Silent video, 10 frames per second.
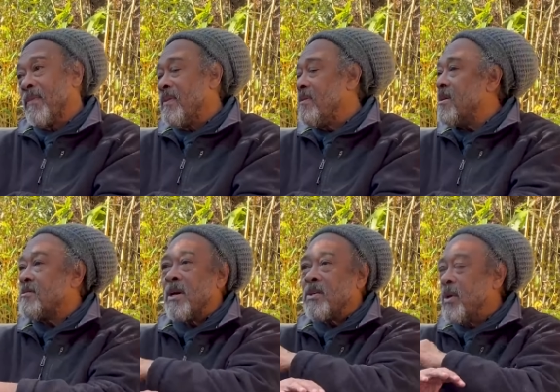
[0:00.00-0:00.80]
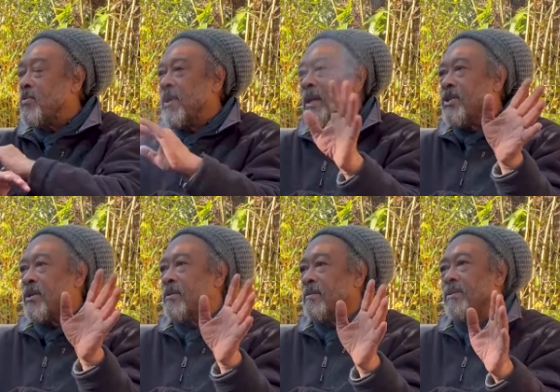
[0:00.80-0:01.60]
It doesn't matter what
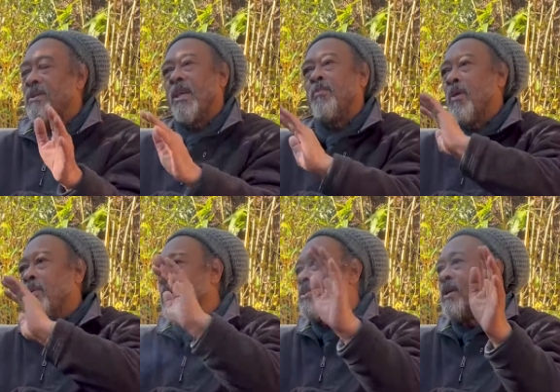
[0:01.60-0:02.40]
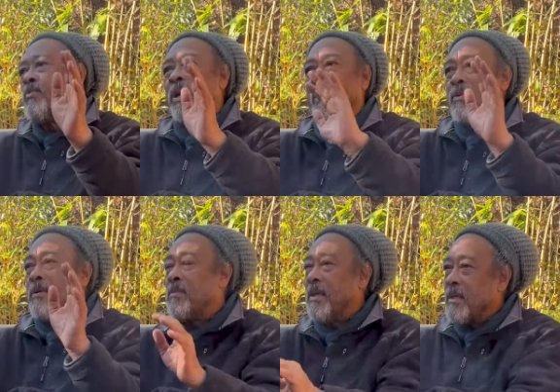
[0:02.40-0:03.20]
religion. Just keep your religion, whatever.
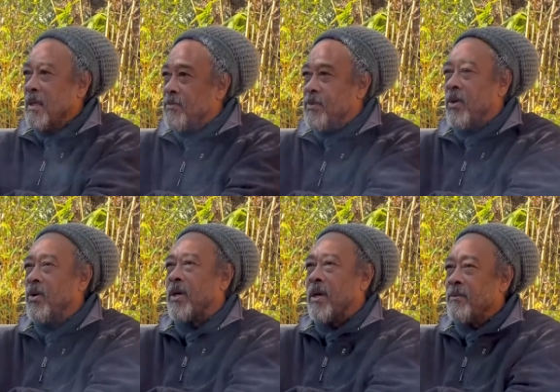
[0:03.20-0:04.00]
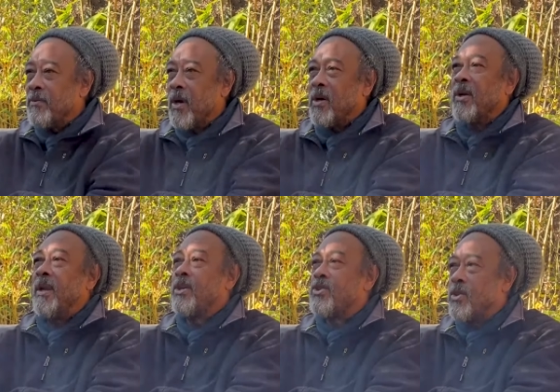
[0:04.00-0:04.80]
But if you're looking for a
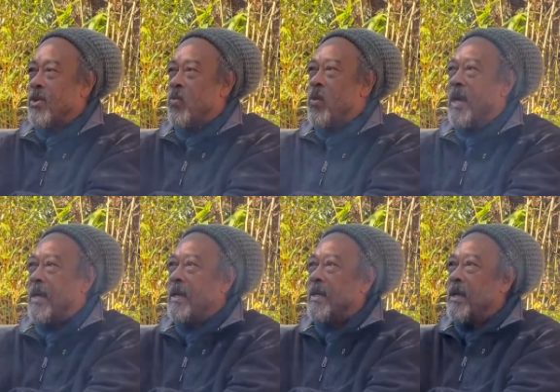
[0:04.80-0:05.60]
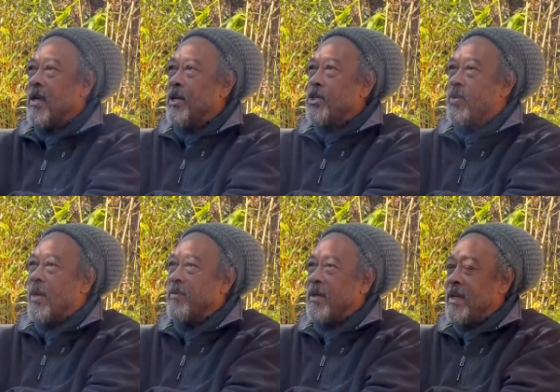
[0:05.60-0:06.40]
connection in a way to
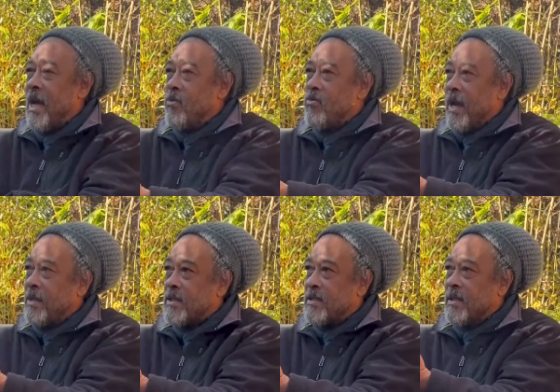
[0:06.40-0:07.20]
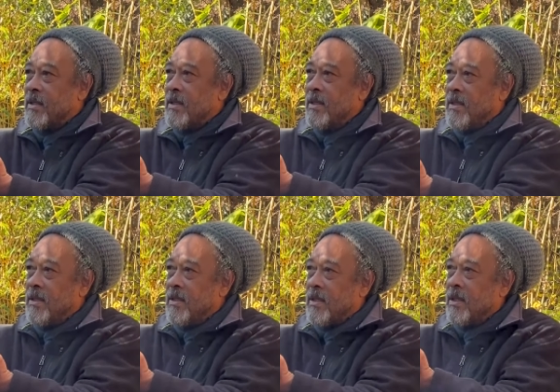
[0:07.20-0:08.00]
have a direct
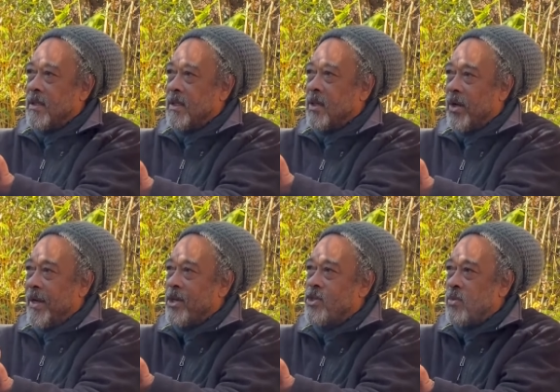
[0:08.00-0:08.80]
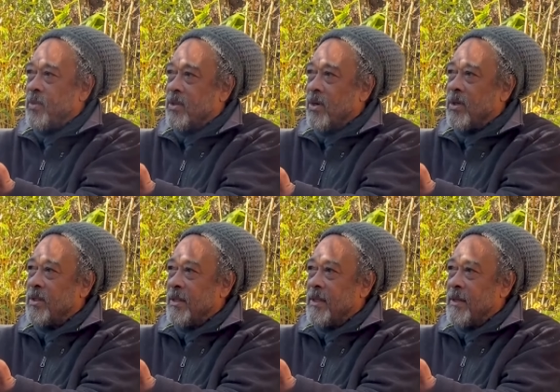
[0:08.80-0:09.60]
connection with God,
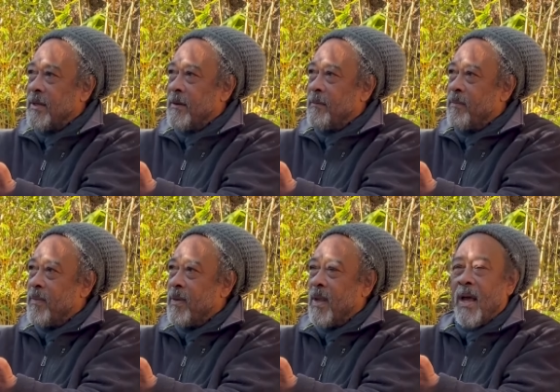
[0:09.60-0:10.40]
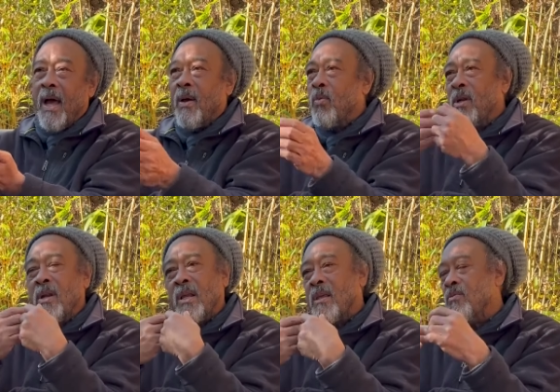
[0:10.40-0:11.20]
I will
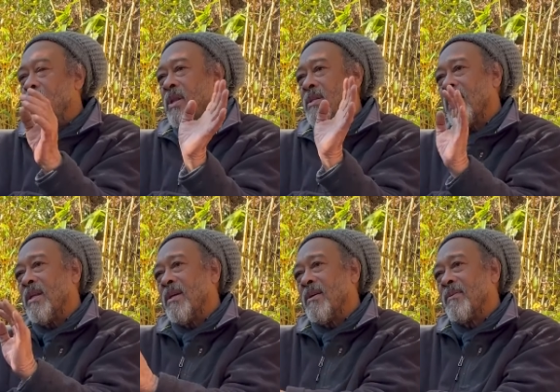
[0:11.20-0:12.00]
not give you any technique.